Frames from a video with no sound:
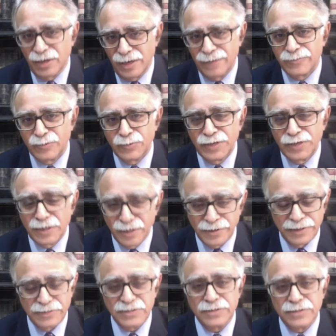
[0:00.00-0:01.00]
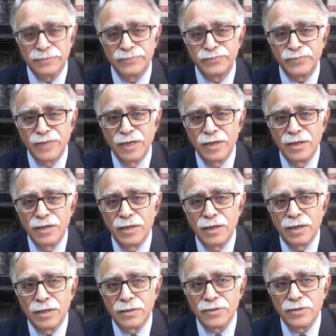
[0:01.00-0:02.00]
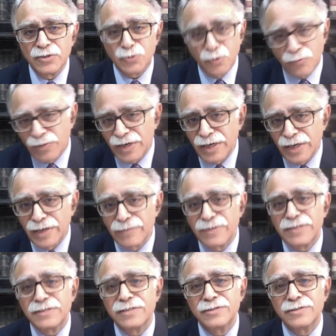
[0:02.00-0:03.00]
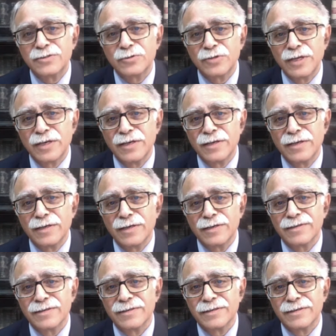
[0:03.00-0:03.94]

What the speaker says: to be addressed. Should we leave it to the